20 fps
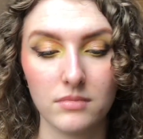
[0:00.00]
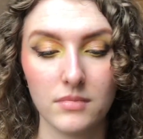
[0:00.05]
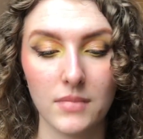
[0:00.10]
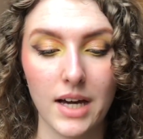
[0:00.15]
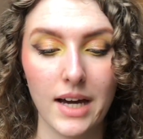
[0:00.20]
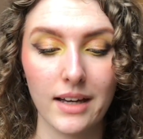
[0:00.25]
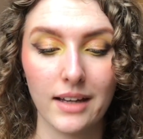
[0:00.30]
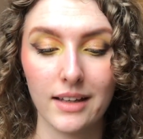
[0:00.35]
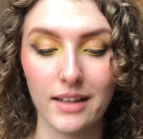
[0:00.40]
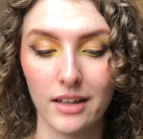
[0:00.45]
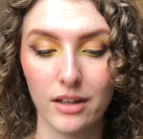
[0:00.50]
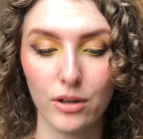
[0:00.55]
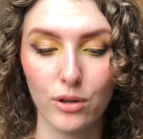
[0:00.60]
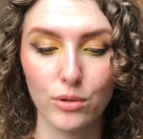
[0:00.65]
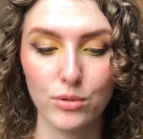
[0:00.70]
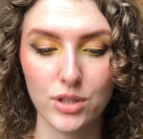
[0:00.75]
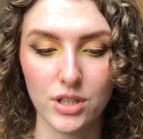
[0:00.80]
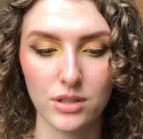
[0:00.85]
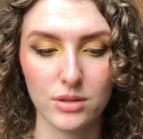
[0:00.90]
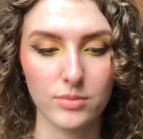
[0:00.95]
I can go
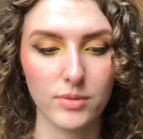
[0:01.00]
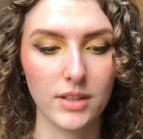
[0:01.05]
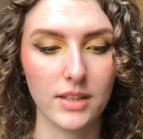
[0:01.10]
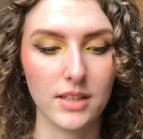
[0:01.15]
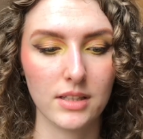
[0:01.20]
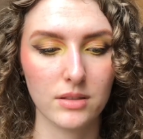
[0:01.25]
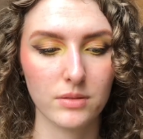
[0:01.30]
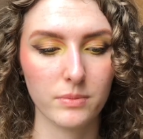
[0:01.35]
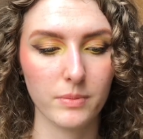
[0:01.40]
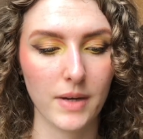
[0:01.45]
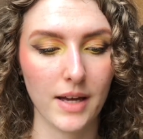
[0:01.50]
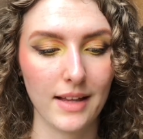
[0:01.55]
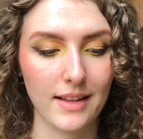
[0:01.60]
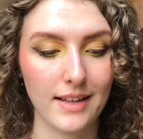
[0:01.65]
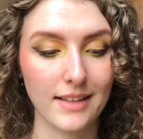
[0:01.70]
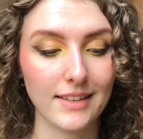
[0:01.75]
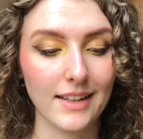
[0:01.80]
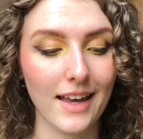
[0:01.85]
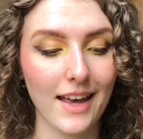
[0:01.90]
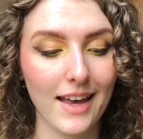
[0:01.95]
just with this
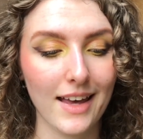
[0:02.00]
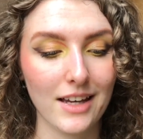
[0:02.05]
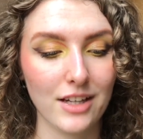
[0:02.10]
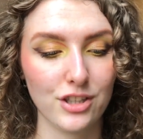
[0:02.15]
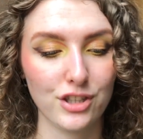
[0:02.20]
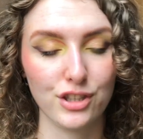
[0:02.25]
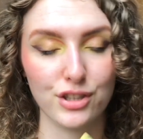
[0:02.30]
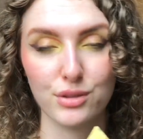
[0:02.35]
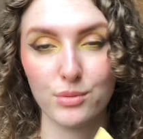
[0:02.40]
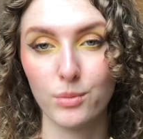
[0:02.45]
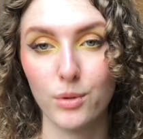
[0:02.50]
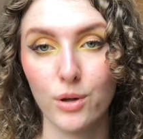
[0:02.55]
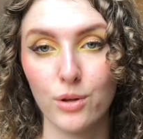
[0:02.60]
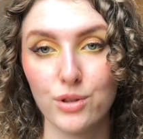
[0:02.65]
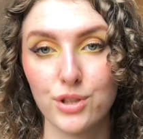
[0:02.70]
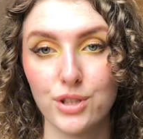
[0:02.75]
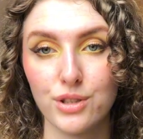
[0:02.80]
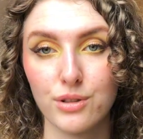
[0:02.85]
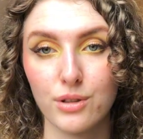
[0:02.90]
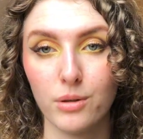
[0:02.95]
palette. She's small,
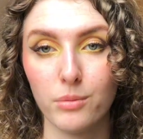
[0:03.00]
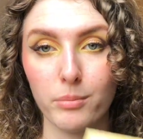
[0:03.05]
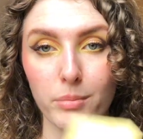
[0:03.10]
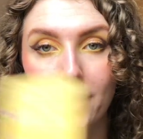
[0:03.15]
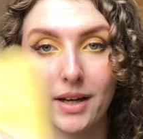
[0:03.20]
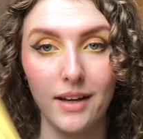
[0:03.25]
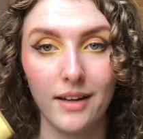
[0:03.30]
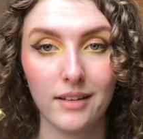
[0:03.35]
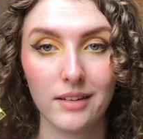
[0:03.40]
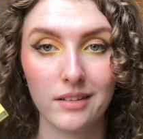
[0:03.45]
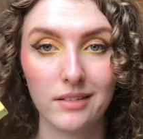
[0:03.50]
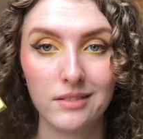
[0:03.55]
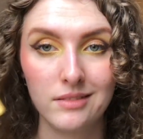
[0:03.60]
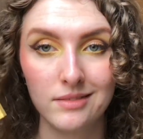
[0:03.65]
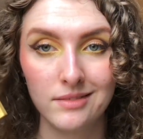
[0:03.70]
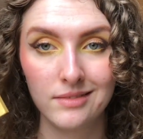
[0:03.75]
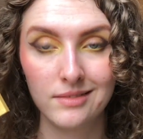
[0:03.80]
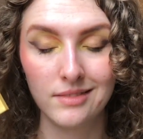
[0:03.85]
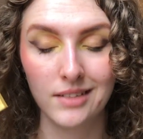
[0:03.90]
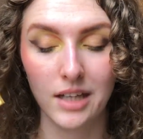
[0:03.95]
she's compact,
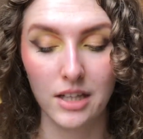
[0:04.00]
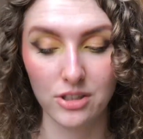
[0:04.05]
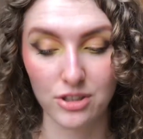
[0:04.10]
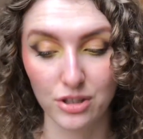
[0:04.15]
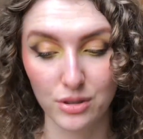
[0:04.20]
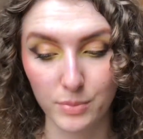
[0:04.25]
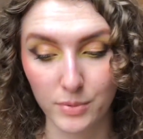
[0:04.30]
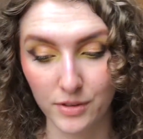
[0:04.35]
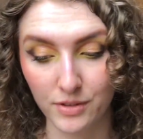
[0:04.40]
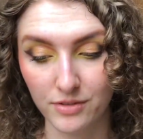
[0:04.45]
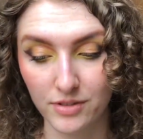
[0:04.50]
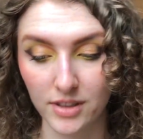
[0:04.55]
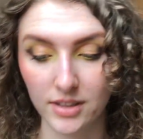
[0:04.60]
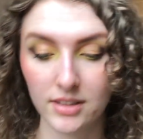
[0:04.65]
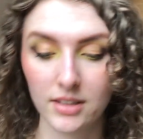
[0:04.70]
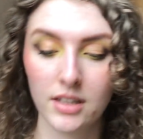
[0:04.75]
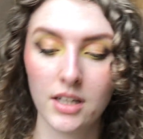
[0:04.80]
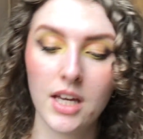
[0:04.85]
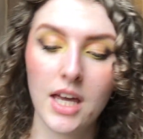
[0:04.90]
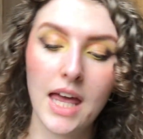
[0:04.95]
and she's perfect.
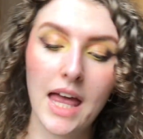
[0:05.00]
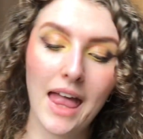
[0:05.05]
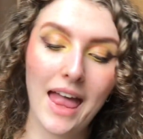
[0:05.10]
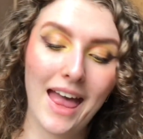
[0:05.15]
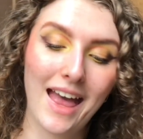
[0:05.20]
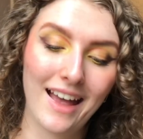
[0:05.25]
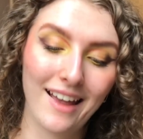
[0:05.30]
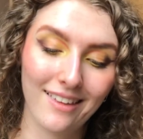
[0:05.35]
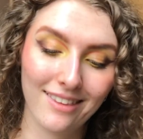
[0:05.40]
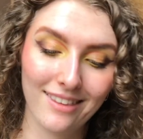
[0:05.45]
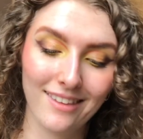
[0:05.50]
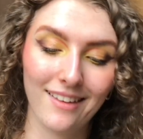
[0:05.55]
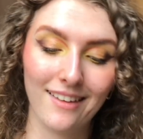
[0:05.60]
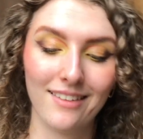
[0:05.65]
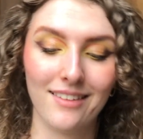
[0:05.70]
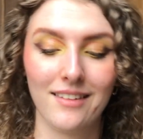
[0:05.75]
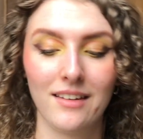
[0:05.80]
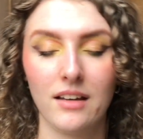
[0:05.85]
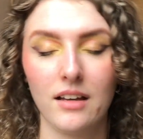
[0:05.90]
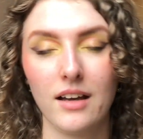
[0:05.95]
And
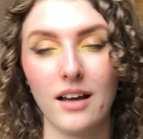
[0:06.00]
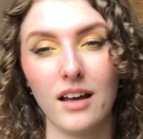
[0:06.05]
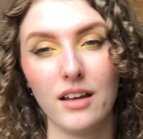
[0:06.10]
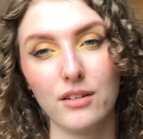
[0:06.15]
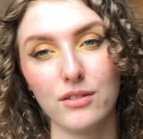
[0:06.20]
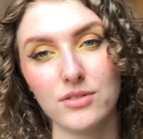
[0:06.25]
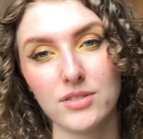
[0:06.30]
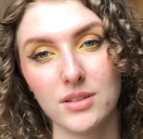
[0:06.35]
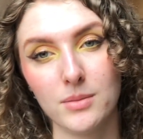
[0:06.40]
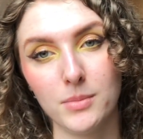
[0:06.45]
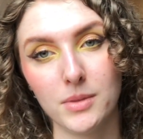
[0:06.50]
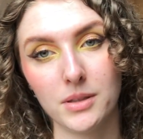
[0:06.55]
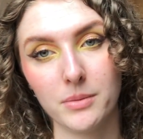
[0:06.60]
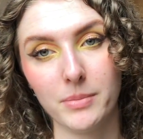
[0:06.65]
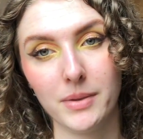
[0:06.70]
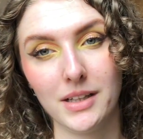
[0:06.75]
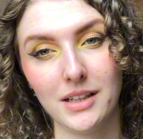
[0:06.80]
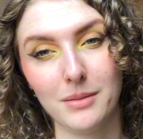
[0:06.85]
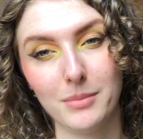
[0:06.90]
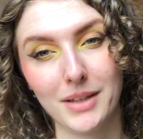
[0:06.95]
then kind of similar
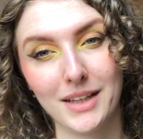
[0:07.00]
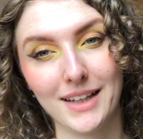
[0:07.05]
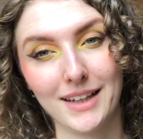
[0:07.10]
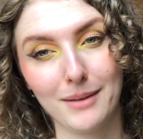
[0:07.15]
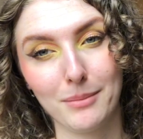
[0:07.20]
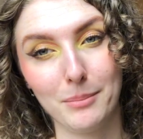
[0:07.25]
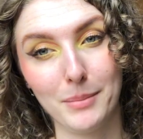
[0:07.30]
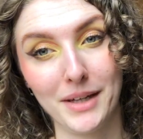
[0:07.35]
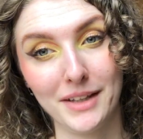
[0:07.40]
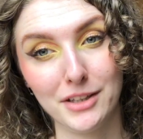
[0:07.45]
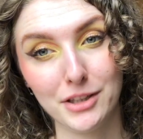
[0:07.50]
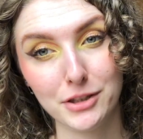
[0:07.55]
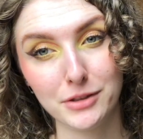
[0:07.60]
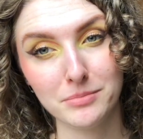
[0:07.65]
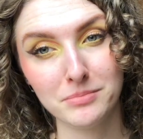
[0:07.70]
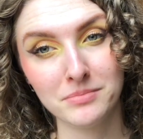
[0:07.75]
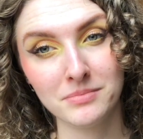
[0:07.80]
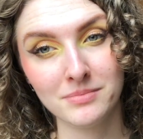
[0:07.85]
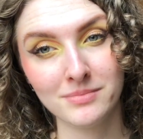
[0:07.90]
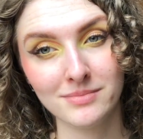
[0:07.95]
palette but like better
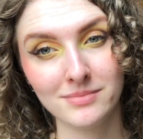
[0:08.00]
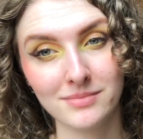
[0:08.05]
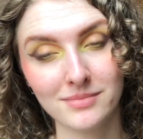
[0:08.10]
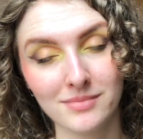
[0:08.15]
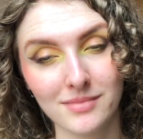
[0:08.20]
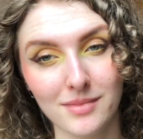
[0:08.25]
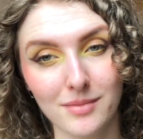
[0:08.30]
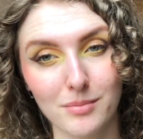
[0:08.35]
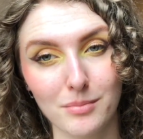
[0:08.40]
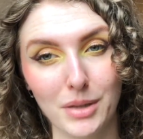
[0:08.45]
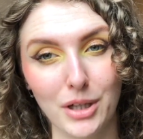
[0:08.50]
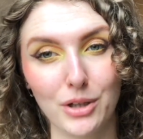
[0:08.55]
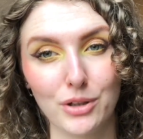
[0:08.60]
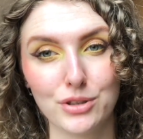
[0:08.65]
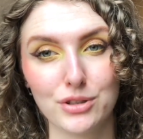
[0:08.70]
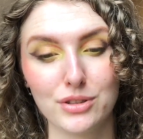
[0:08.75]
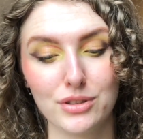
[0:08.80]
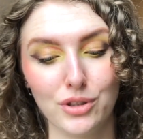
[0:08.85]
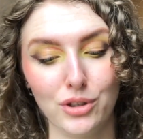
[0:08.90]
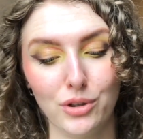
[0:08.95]

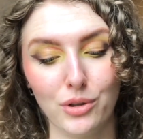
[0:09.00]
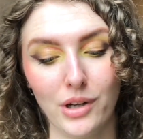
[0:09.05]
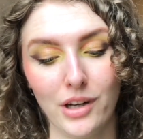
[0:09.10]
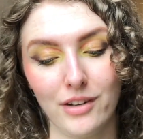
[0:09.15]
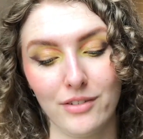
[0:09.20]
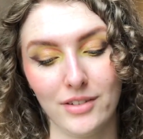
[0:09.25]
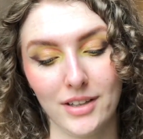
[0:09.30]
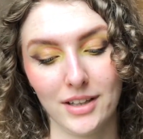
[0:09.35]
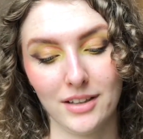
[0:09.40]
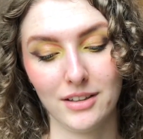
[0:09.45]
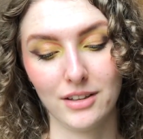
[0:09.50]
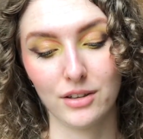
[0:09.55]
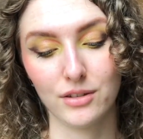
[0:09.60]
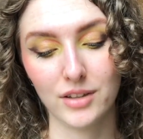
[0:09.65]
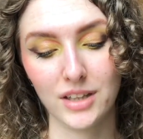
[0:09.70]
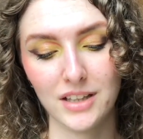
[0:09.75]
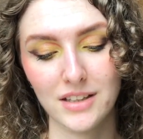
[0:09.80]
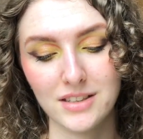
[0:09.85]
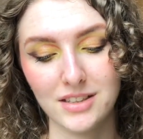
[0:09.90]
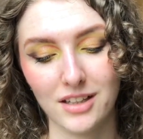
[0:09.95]
because you have like the
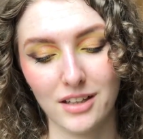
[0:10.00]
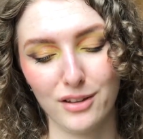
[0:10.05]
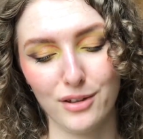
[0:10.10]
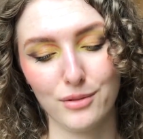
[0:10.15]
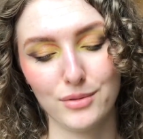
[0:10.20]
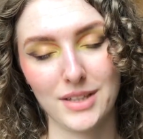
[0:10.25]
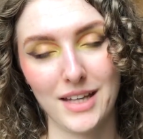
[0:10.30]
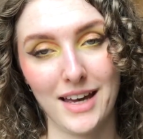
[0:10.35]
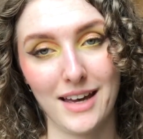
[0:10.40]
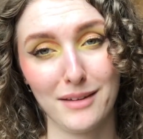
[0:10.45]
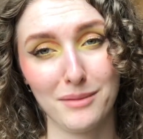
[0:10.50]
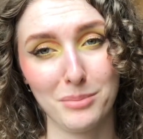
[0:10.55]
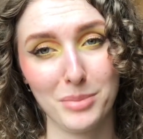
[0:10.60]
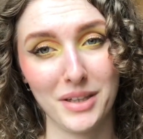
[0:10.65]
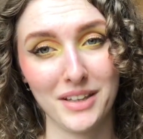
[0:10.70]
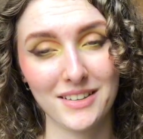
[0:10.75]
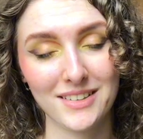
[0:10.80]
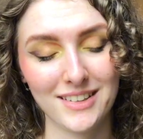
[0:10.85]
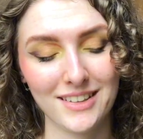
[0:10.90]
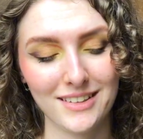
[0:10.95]
greens, yellows, and
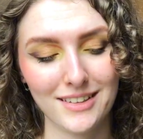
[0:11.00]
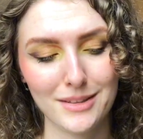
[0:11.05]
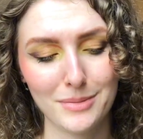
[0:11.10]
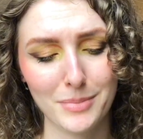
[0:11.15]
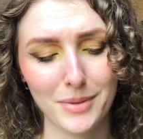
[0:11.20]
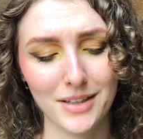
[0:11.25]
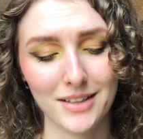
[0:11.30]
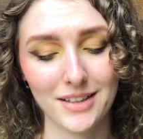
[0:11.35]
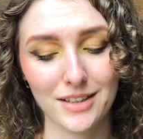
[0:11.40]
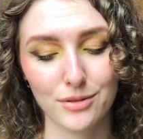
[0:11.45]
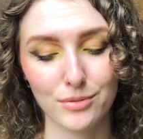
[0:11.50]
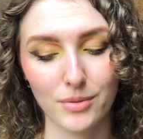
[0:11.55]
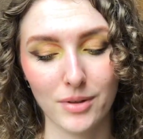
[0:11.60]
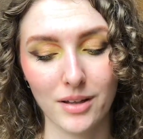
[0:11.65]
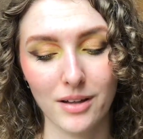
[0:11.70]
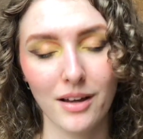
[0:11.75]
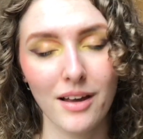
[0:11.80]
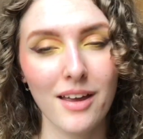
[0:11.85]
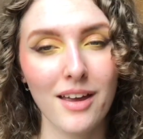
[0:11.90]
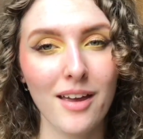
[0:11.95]
pinks in this palette as
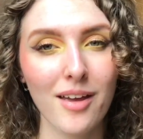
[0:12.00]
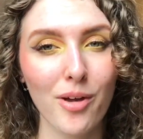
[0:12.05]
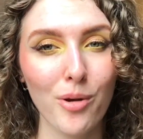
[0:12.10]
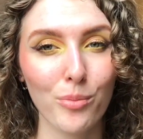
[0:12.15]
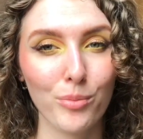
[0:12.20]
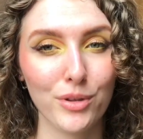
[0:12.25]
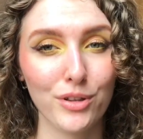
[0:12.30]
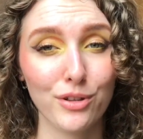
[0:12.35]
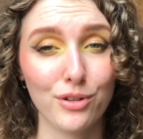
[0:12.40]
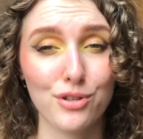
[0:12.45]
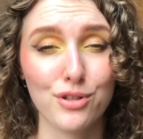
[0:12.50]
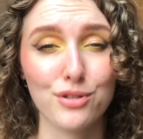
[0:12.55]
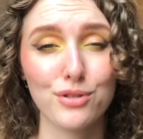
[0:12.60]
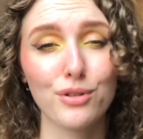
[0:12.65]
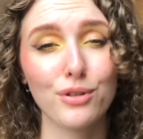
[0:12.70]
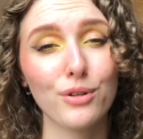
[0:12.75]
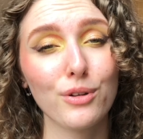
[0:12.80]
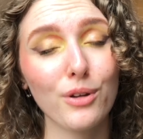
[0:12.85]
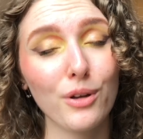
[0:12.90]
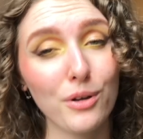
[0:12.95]
well, but they're just
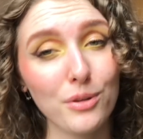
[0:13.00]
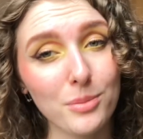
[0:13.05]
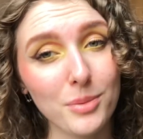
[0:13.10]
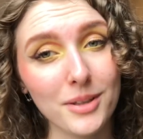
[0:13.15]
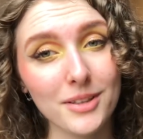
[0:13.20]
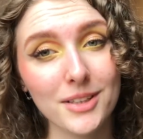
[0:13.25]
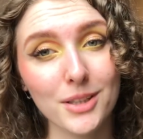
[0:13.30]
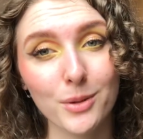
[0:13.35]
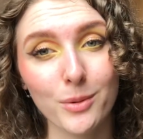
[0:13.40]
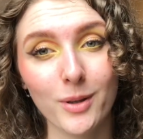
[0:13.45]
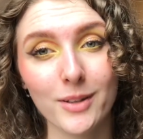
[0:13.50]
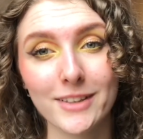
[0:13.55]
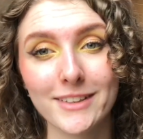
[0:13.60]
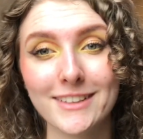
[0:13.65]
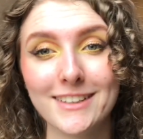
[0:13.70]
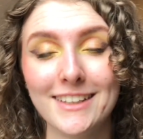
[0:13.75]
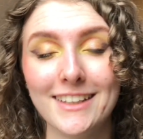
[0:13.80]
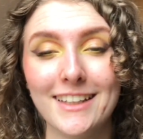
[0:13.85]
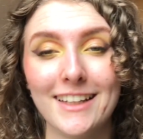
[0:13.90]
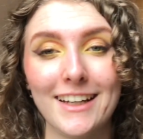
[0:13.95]
a lot better
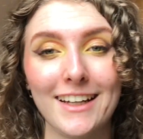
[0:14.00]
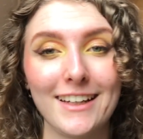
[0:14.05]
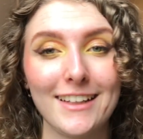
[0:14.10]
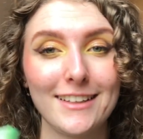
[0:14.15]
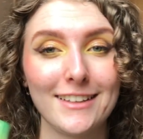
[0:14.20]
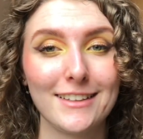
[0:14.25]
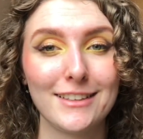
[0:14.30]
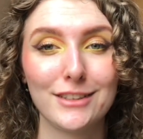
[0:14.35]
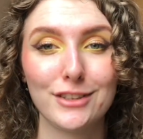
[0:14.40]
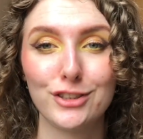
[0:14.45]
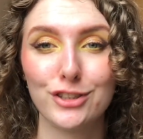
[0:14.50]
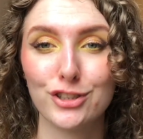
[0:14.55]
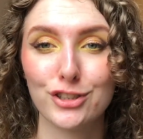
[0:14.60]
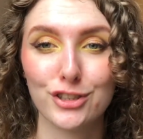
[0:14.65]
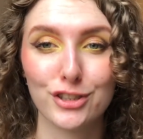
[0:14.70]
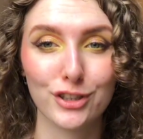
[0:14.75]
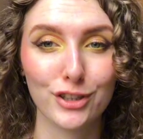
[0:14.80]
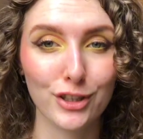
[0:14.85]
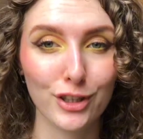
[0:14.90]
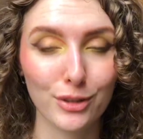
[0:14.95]
quality and just
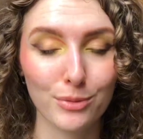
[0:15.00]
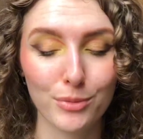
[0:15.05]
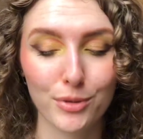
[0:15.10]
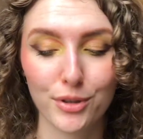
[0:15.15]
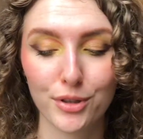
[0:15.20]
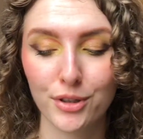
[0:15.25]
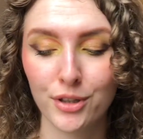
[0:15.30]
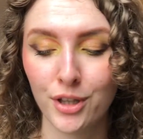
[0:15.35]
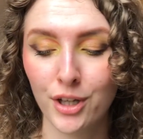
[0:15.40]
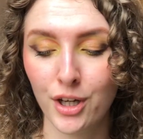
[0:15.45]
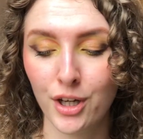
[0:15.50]
a lot more